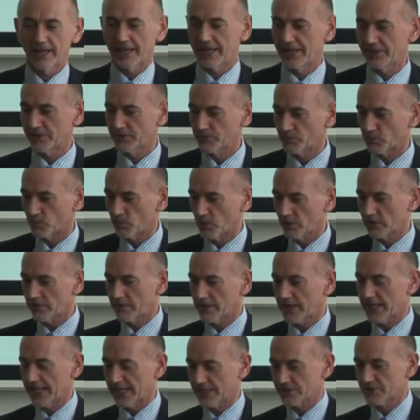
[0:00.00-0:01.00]
And one of
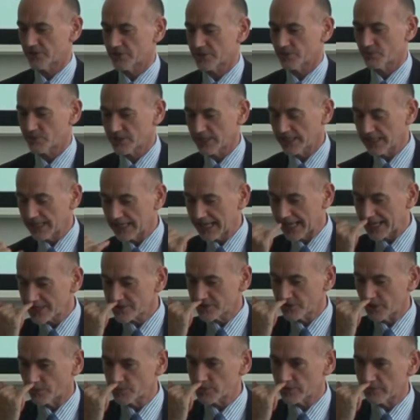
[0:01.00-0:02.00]
the lecturers, it was in the
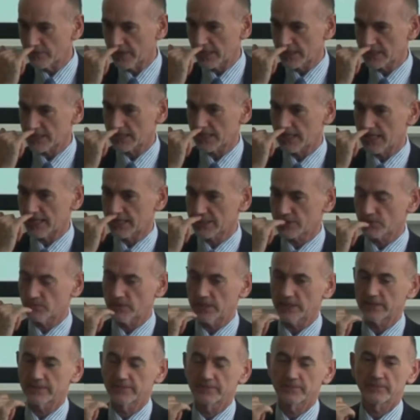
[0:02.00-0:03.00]
lesson observation last
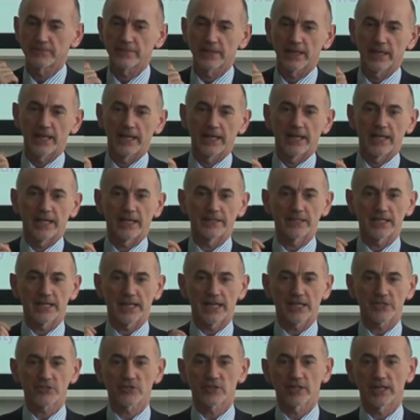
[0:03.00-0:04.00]
week, and the
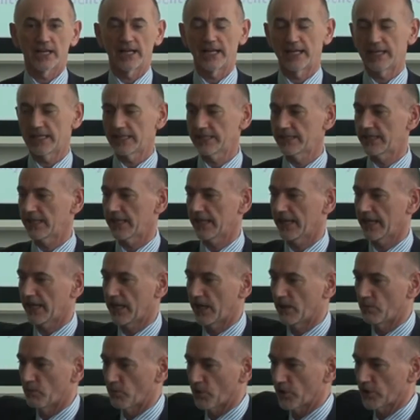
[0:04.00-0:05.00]
lecturer had
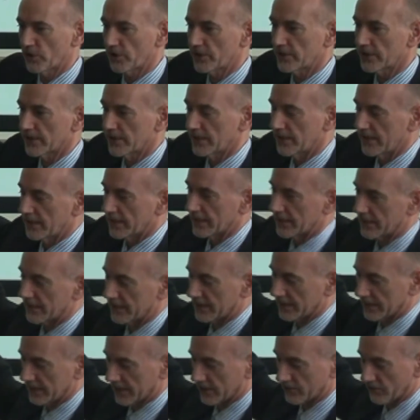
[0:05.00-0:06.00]
a word,
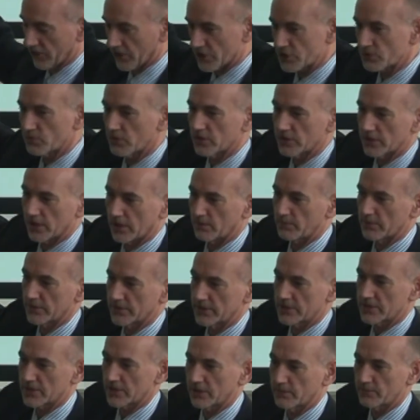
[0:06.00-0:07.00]
a crossword up
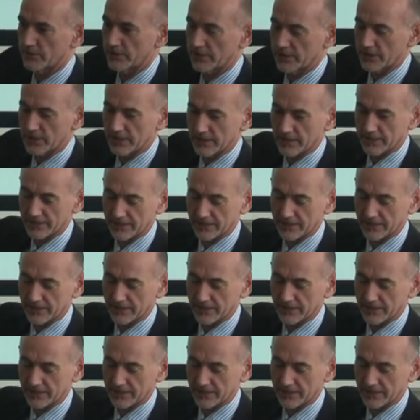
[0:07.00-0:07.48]
on the